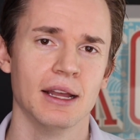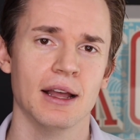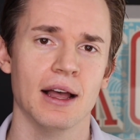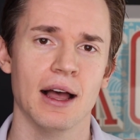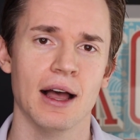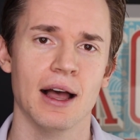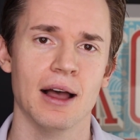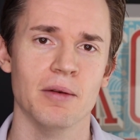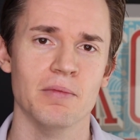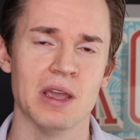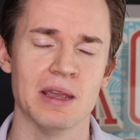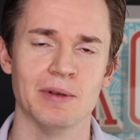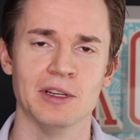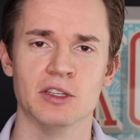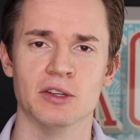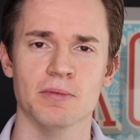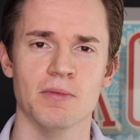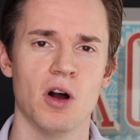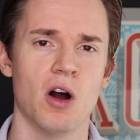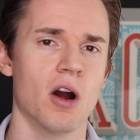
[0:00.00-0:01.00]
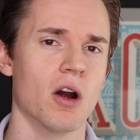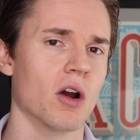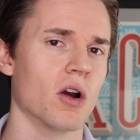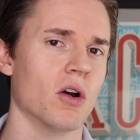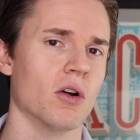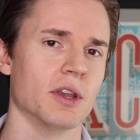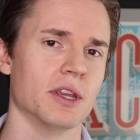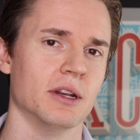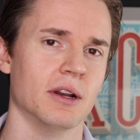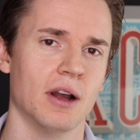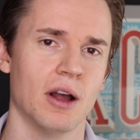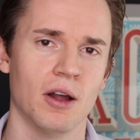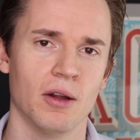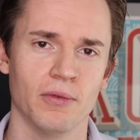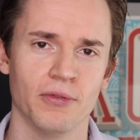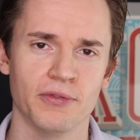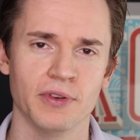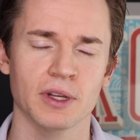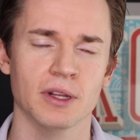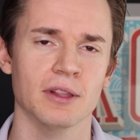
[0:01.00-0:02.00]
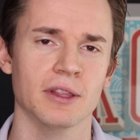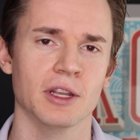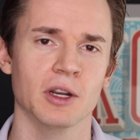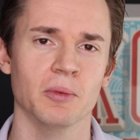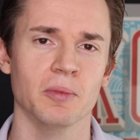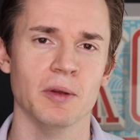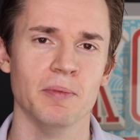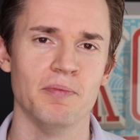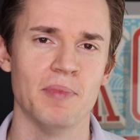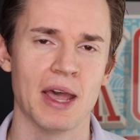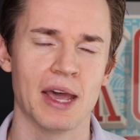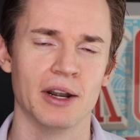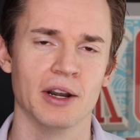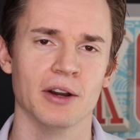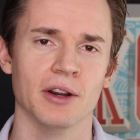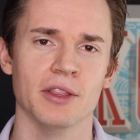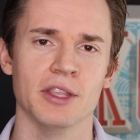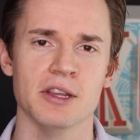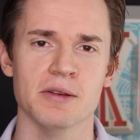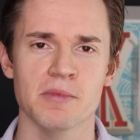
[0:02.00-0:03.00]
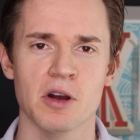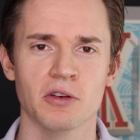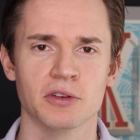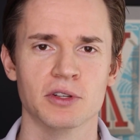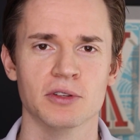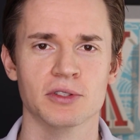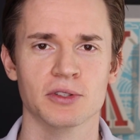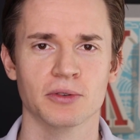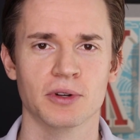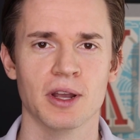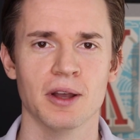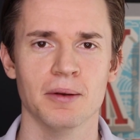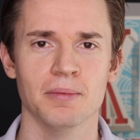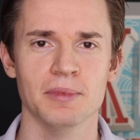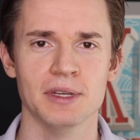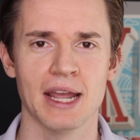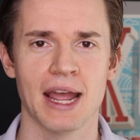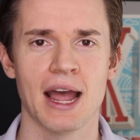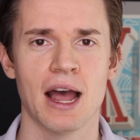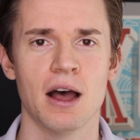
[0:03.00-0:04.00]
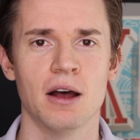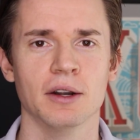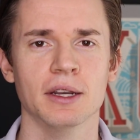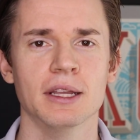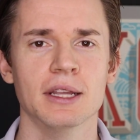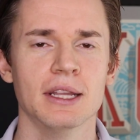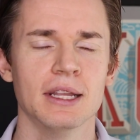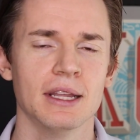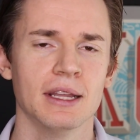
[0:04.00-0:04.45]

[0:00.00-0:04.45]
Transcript: Maybe tomorrow, I'll feel a little bit better, the emotions will come down.